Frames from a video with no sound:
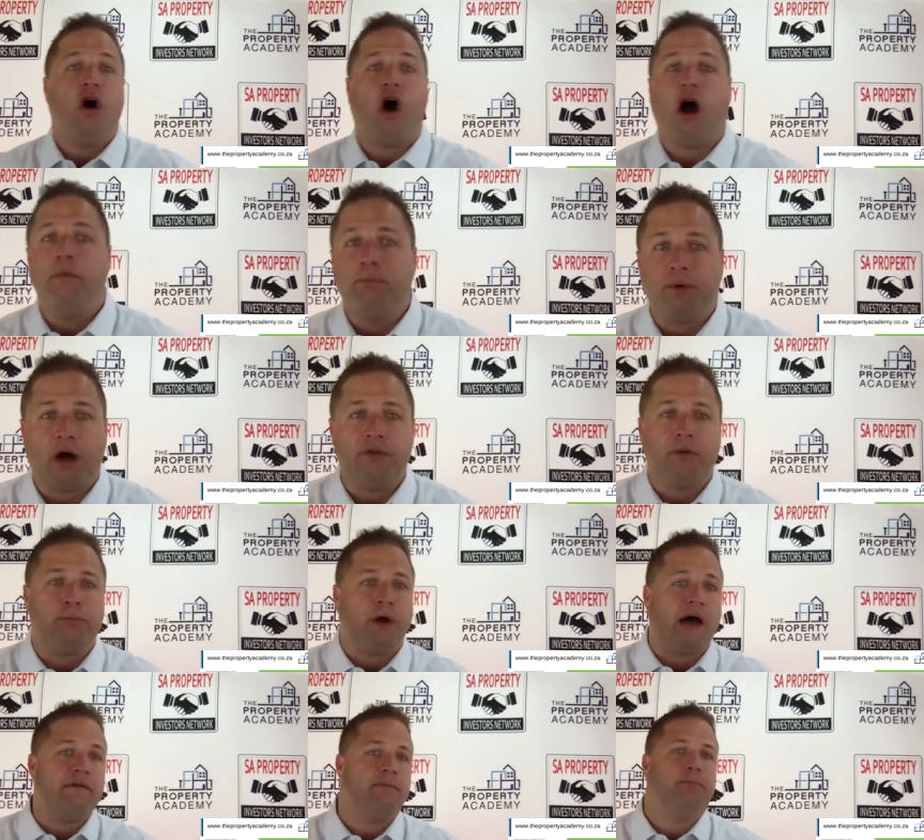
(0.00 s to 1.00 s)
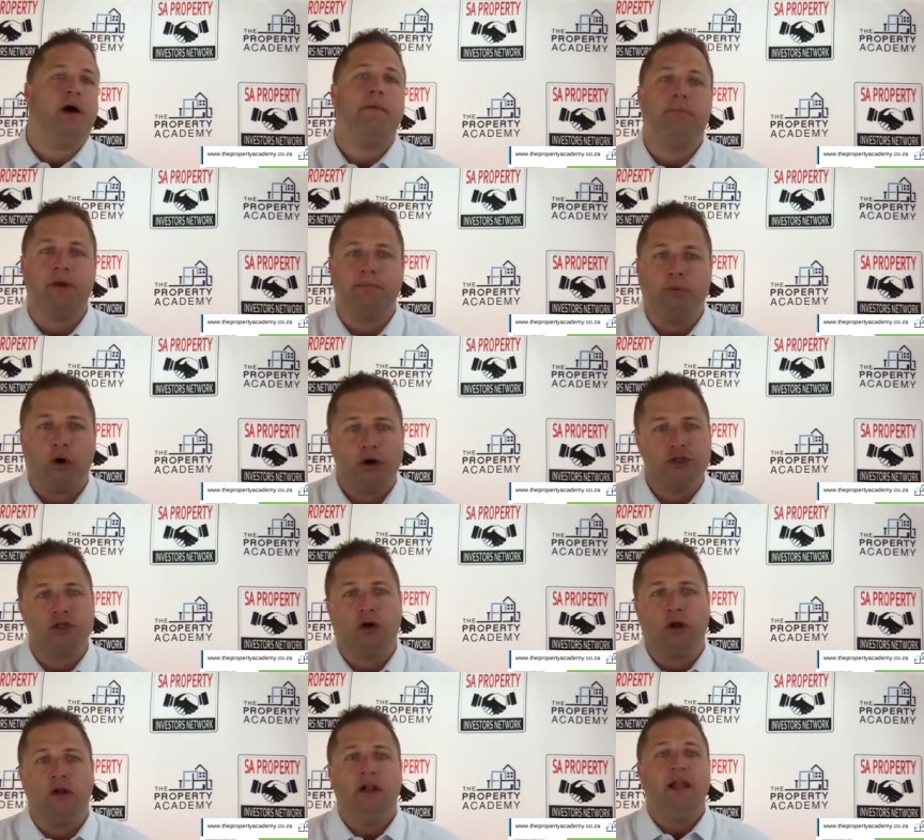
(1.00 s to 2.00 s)
on, on the private property
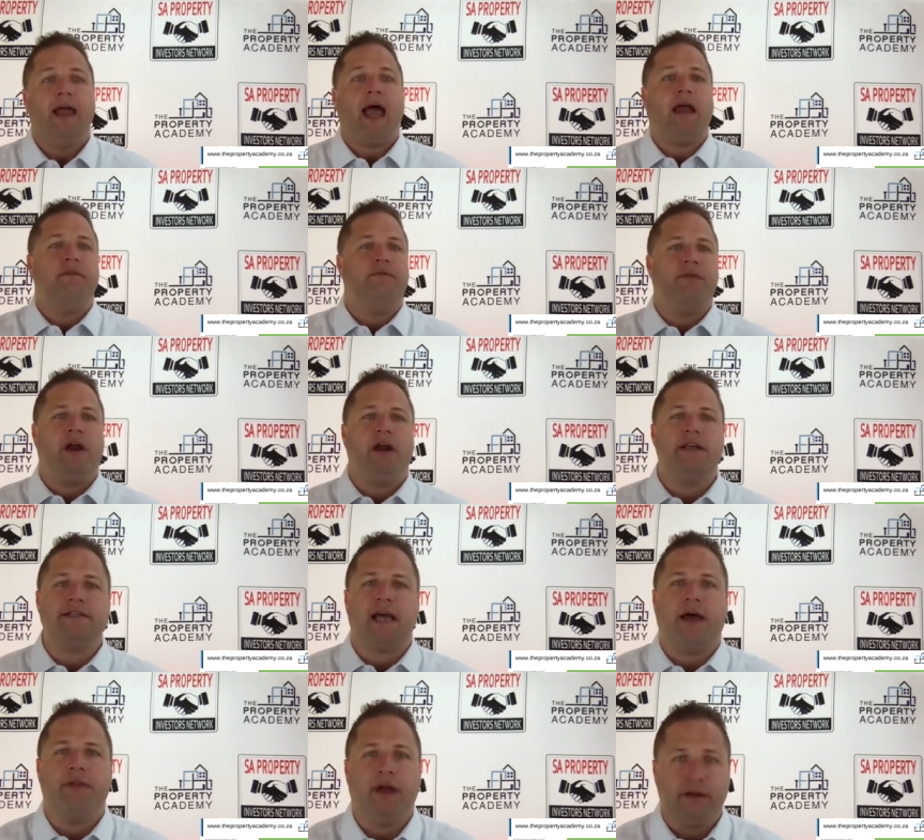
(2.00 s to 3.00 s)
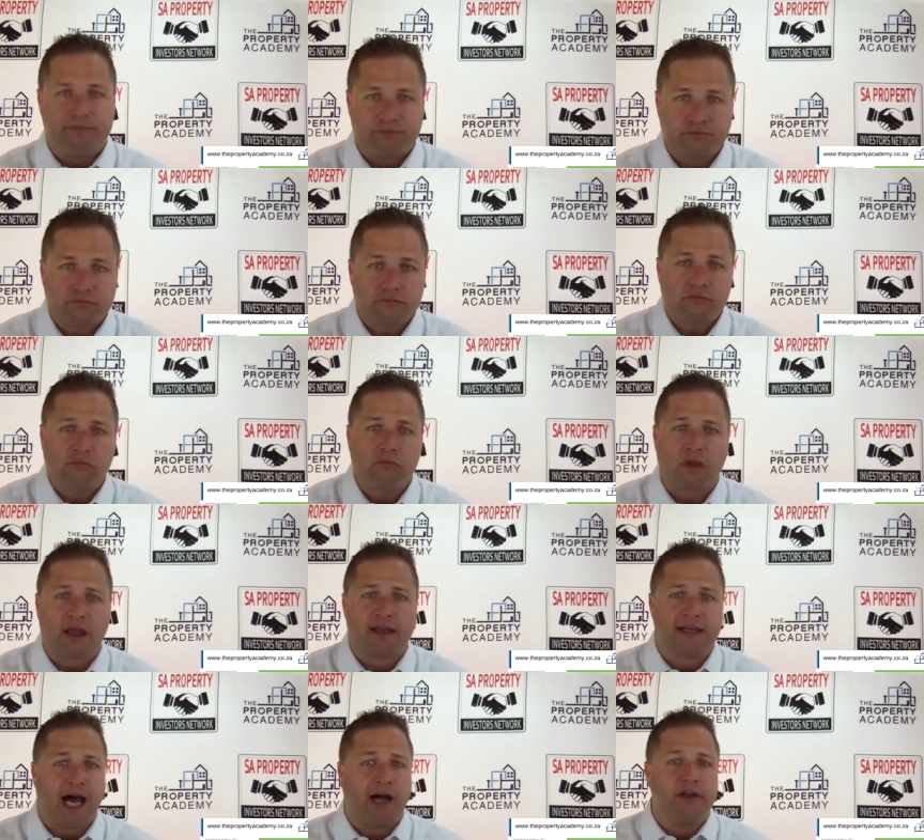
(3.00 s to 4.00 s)
portal and various other
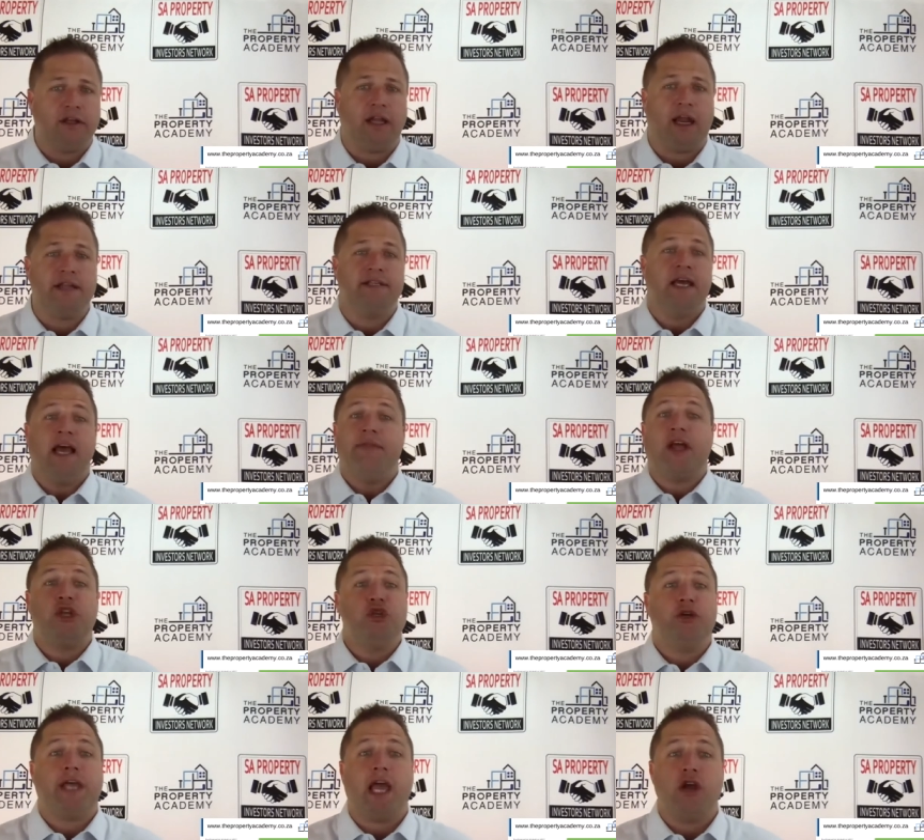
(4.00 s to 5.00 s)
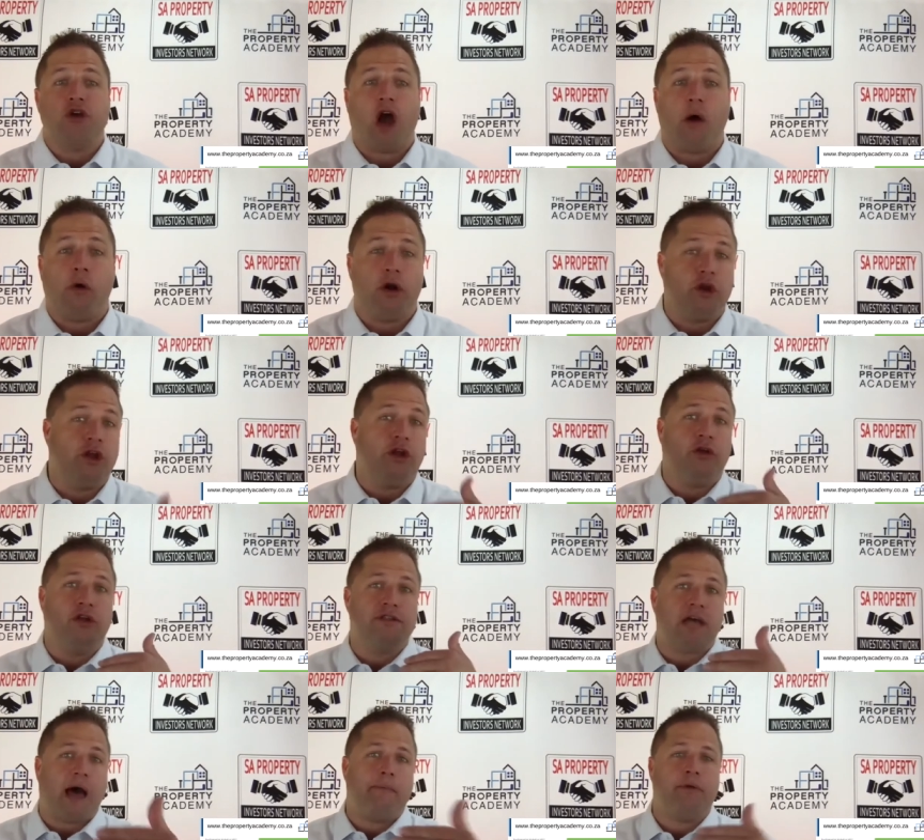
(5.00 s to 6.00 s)
calculators that you can go on. You, you
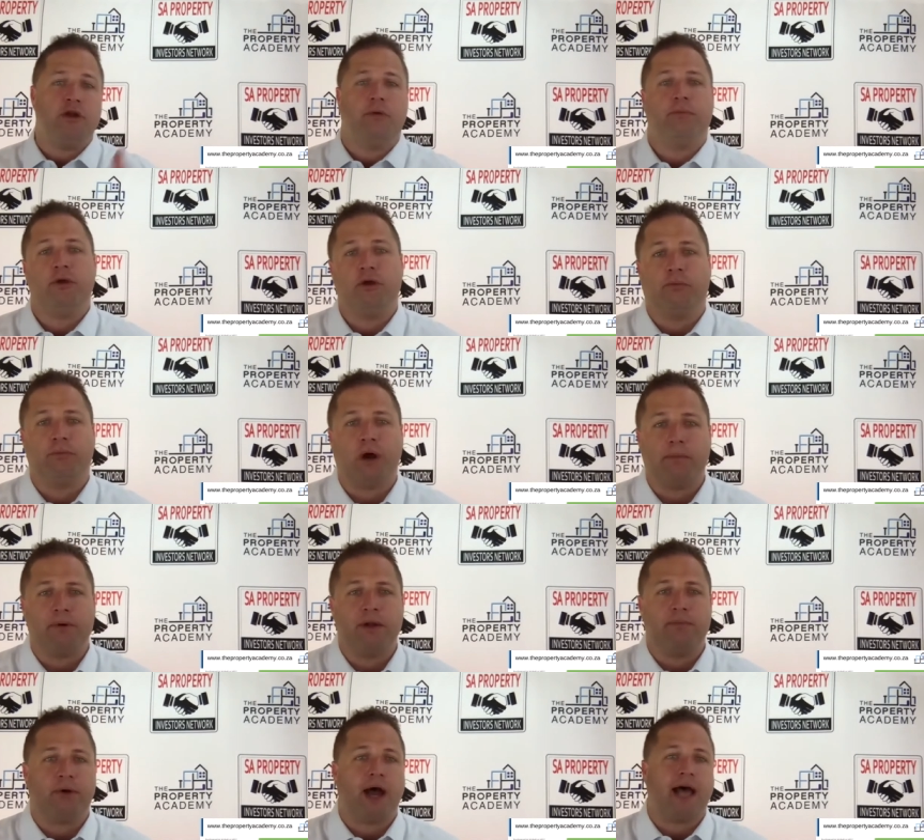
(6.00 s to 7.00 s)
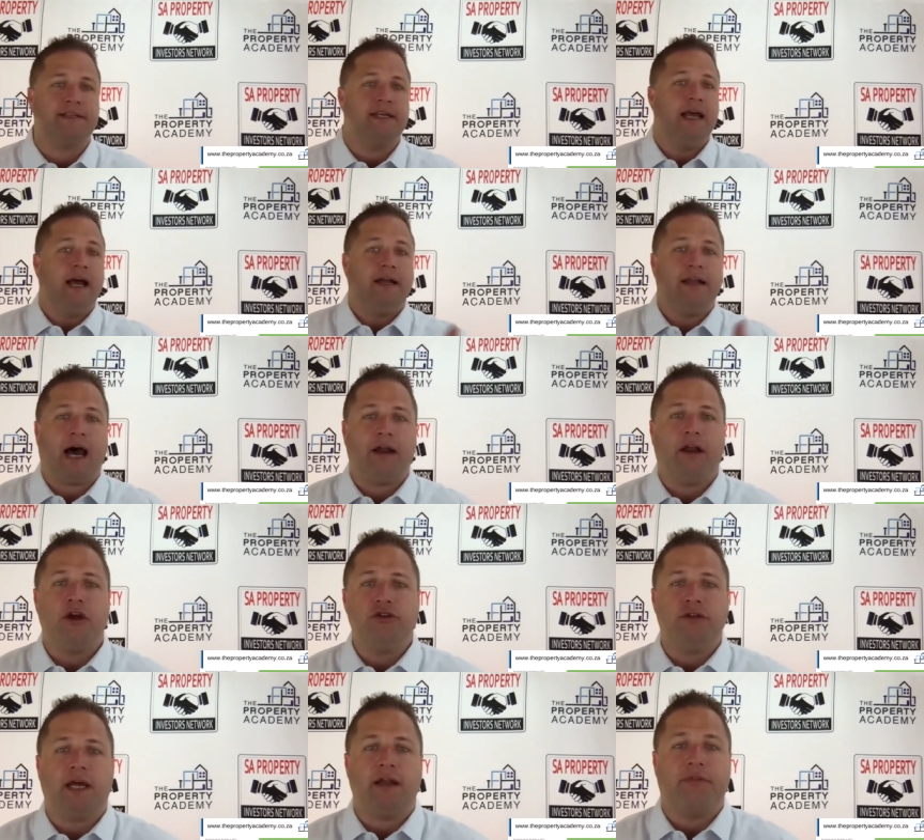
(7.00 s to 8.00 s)
type in your, your property price,
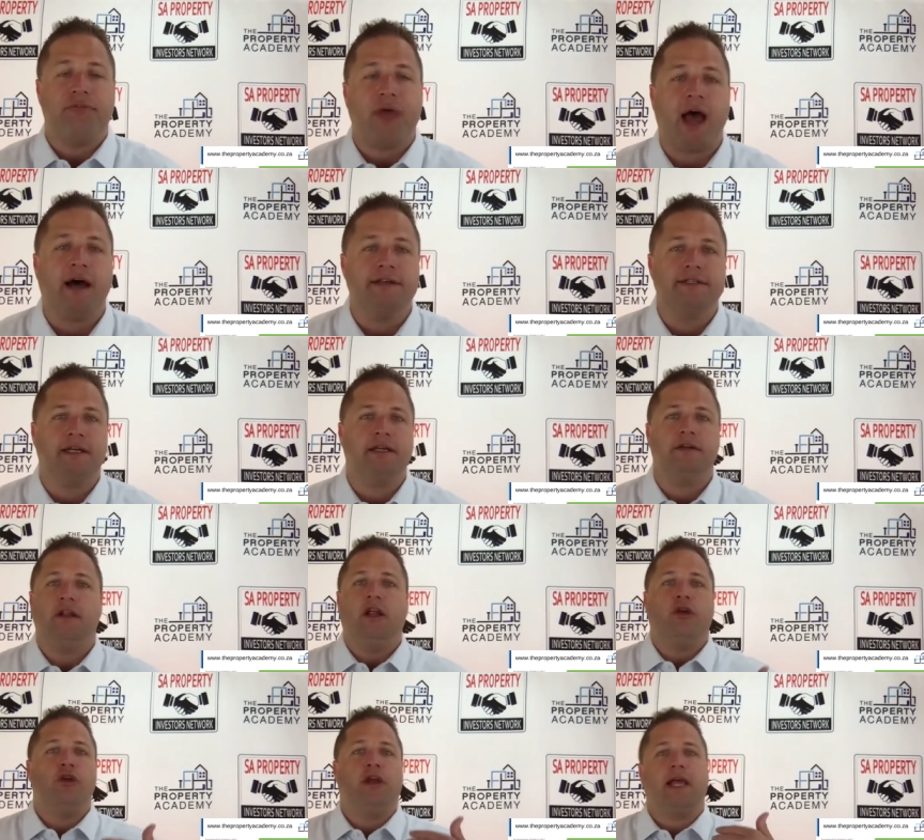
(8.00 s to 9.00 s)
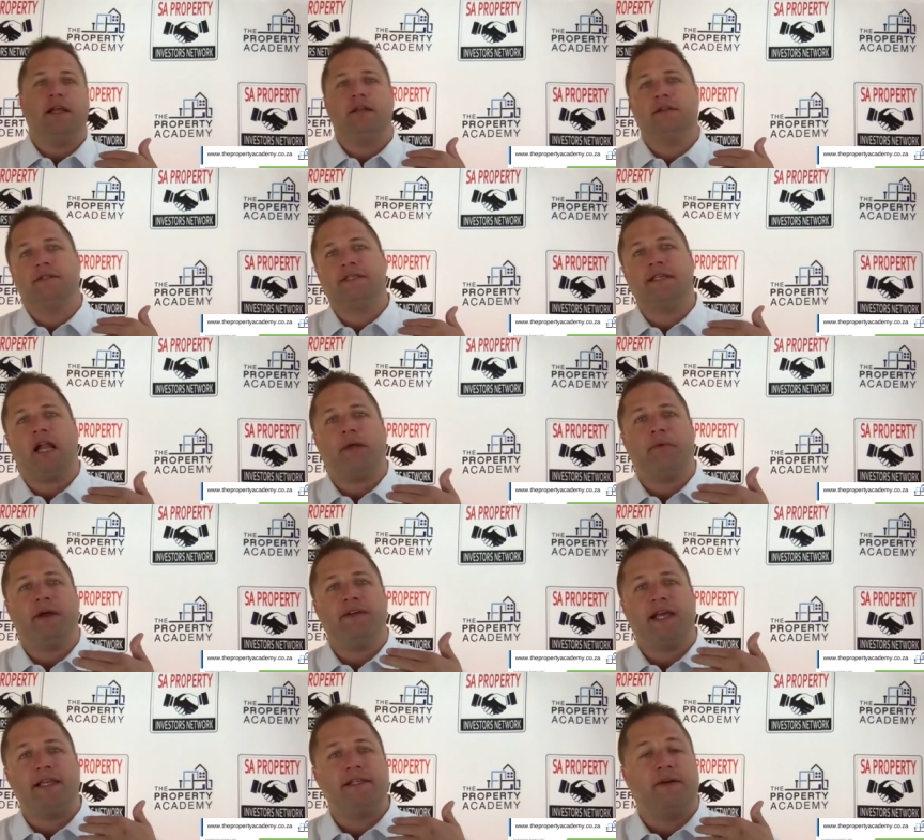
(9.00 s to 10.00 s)
980,000. You can select,
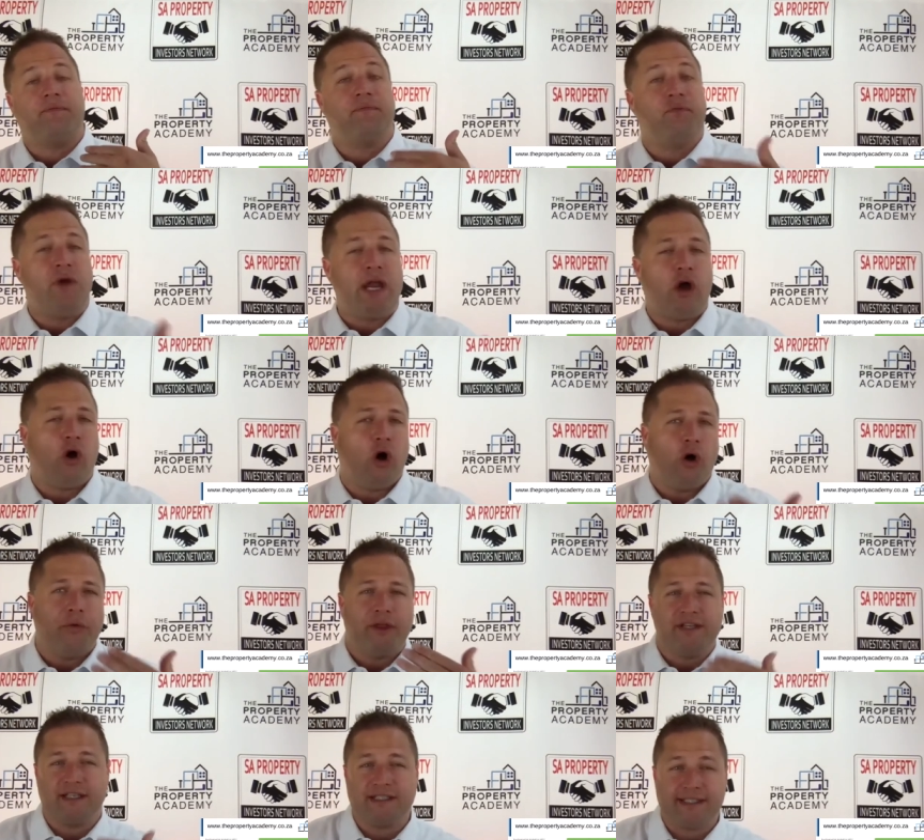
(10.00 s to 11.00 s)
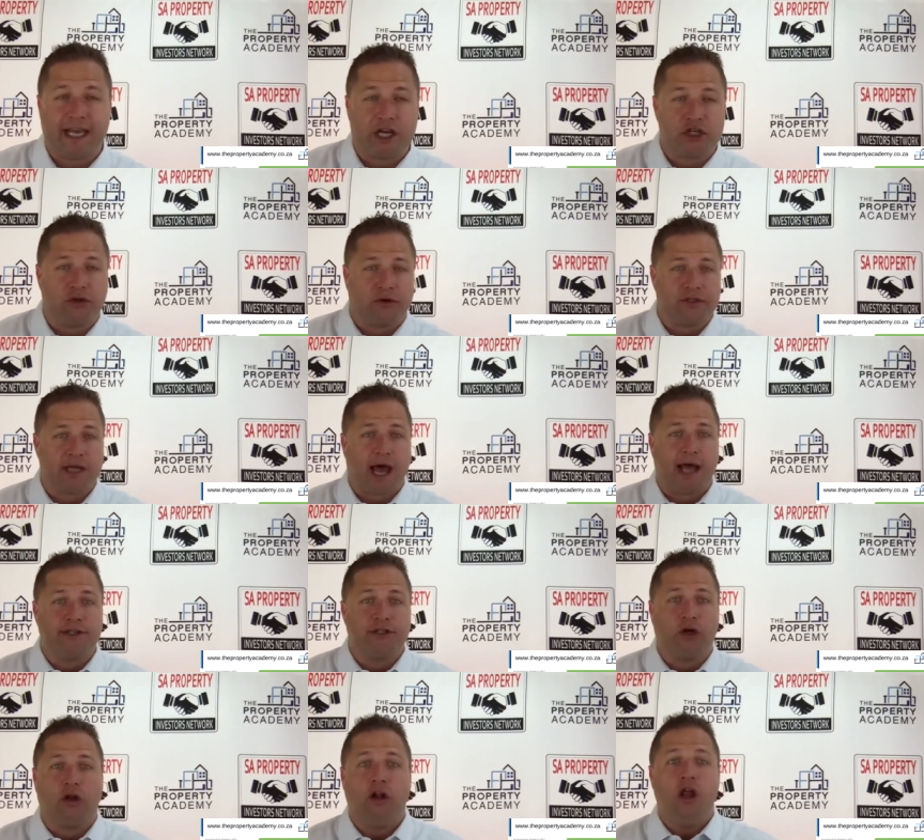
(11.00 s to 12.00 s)
is it a freehold? Is it sectional
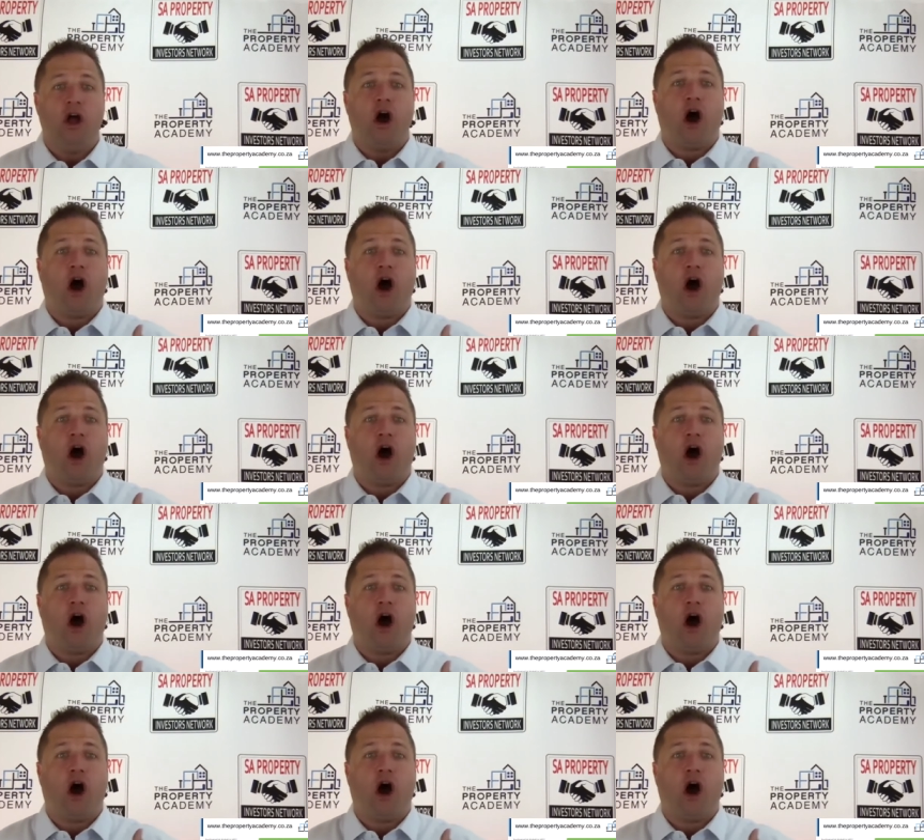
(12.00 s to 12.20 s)
title?